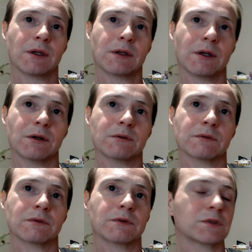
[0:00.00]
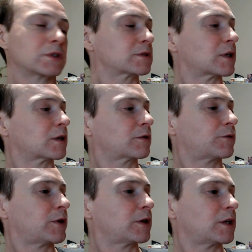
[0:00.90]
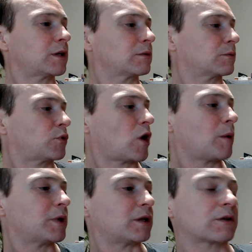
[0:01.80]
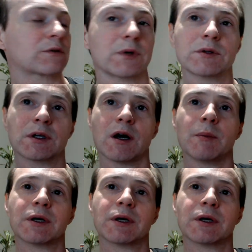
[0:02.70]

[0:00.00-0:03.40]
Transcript: You know, she's like fairly prominent throughout the comic.